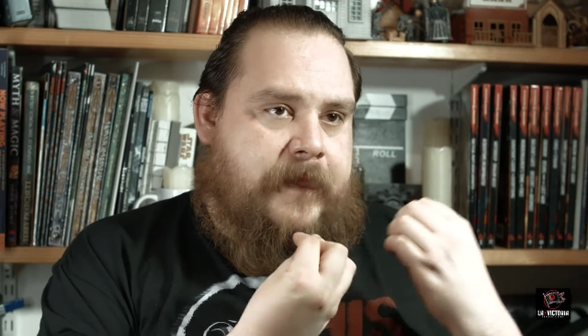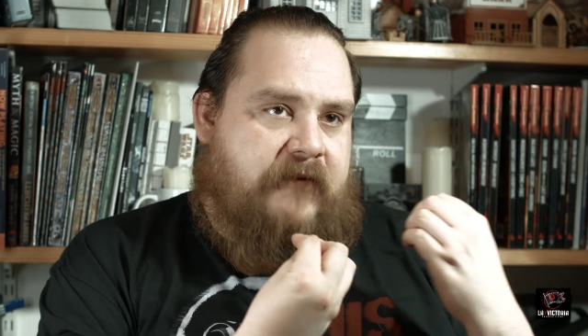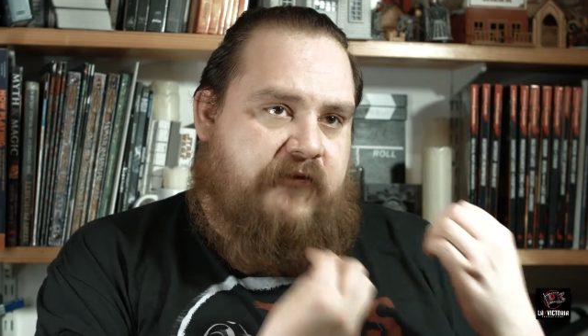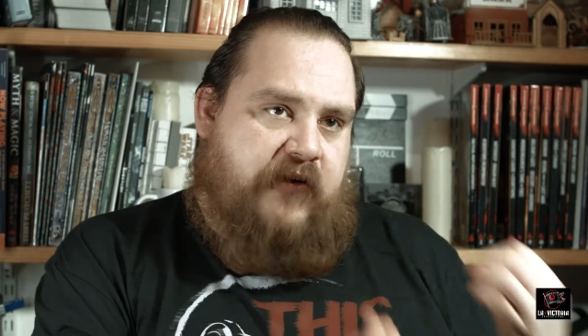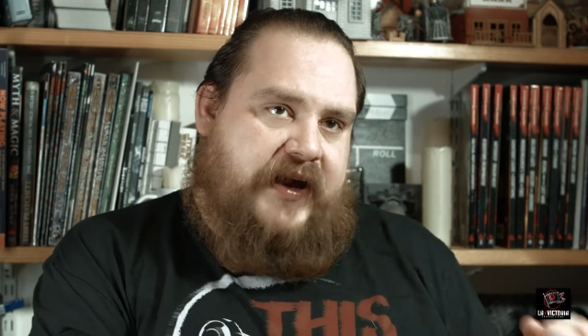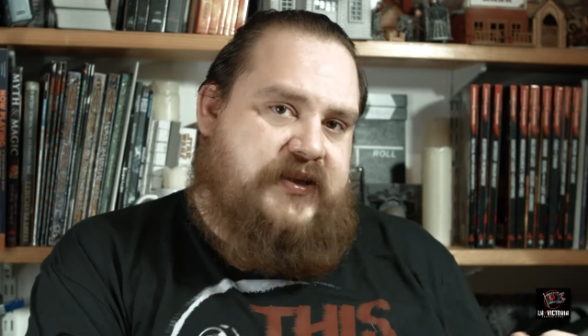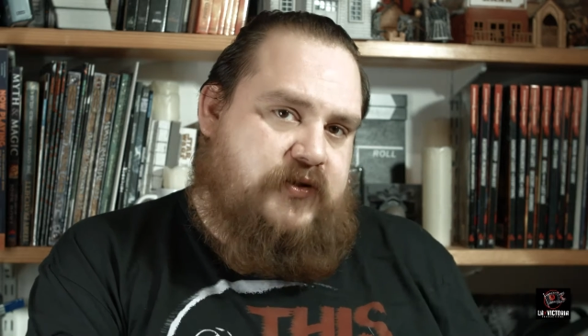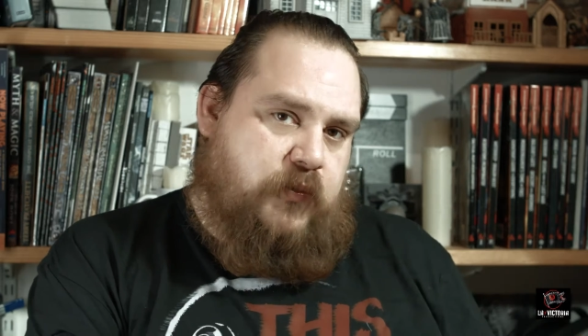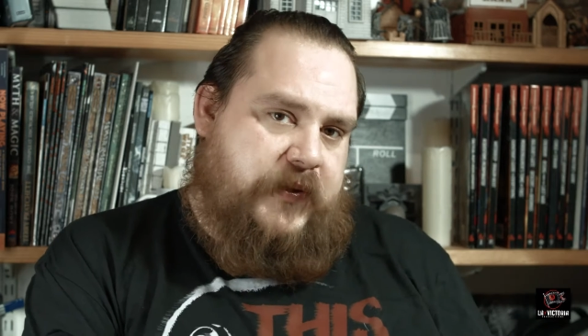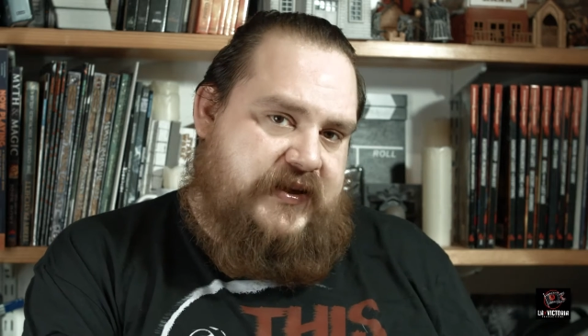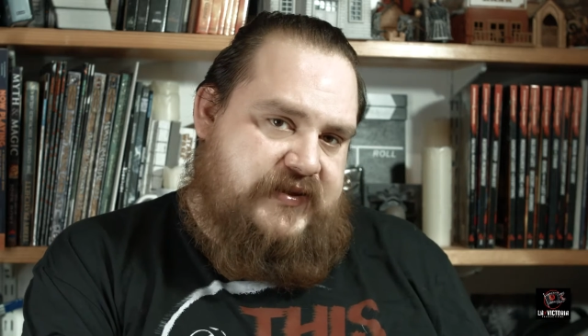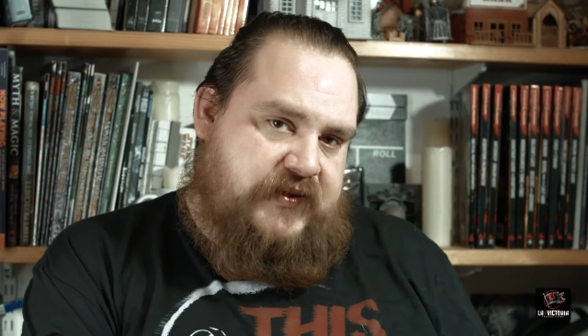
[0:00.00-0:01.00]
vital
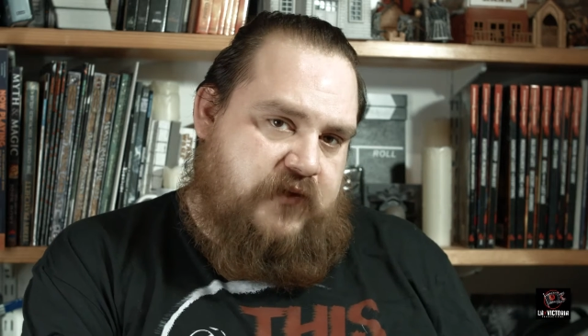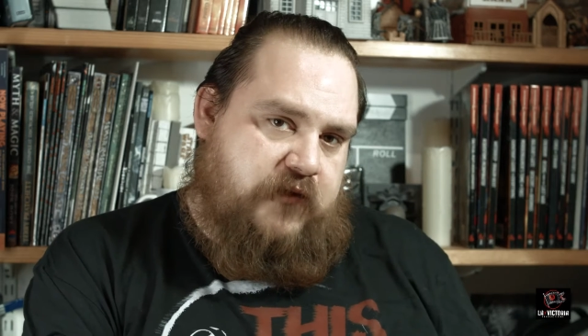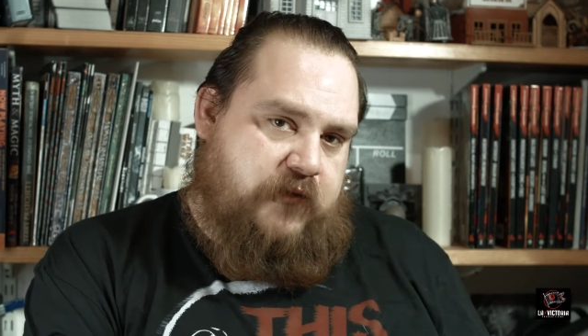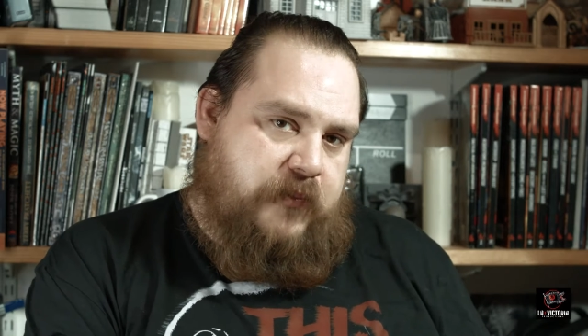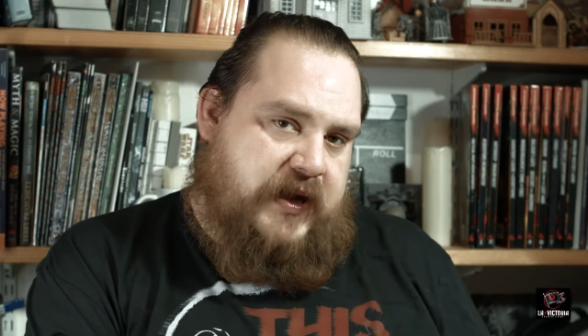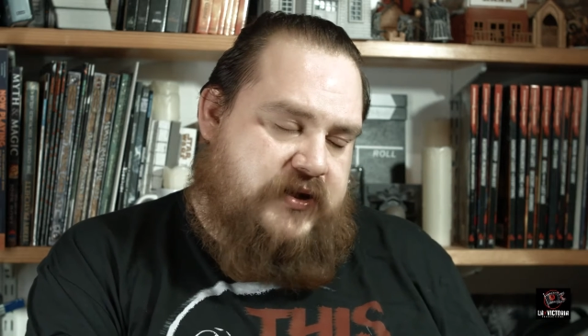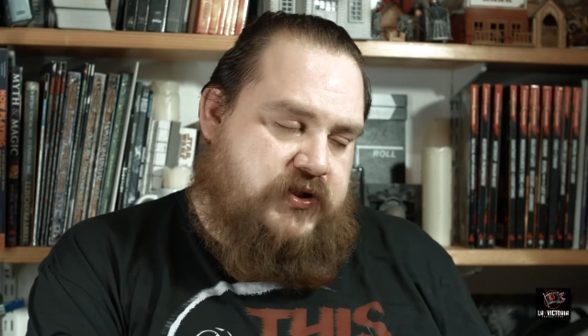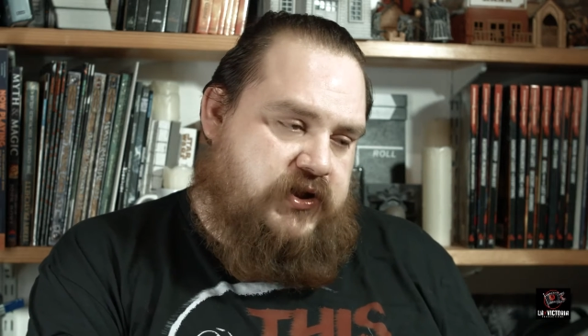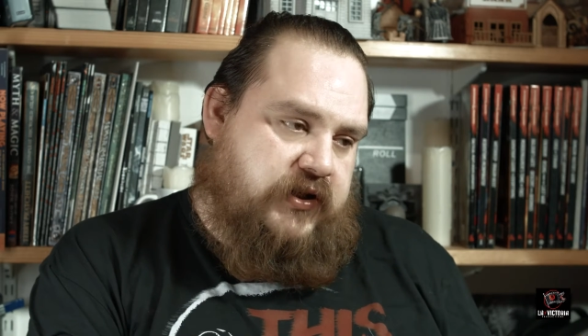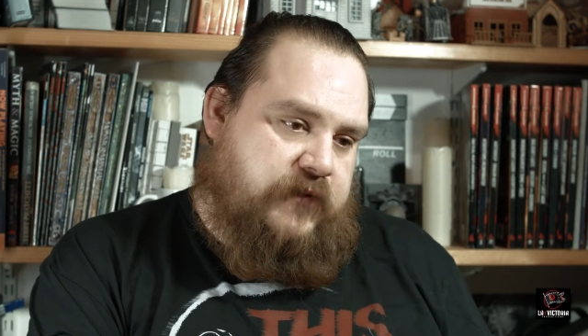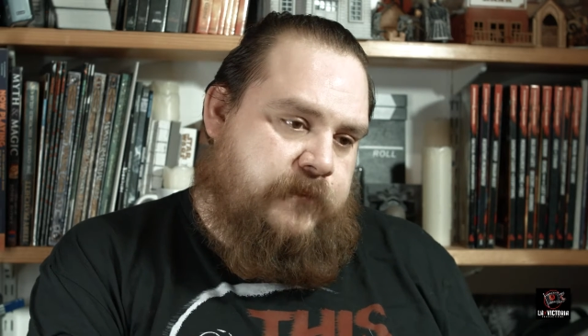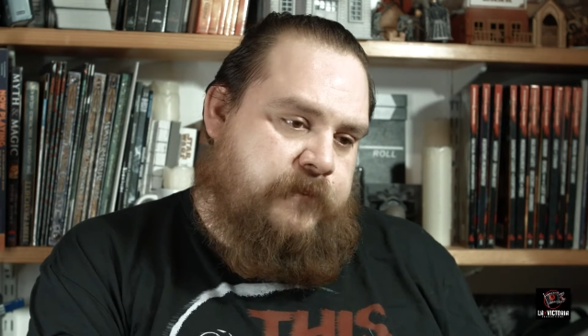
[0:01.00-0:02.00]
piece of
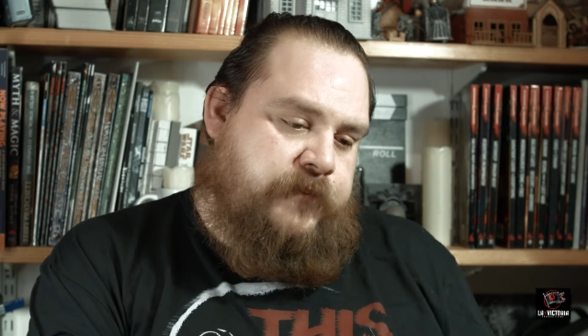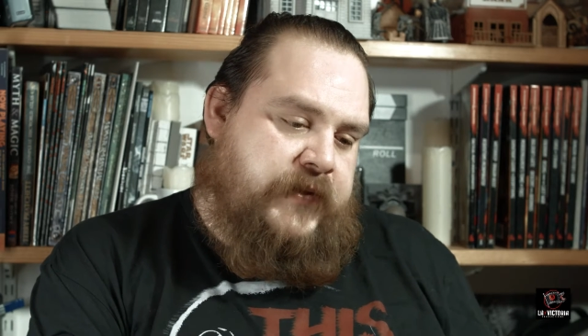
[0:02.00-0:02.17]
information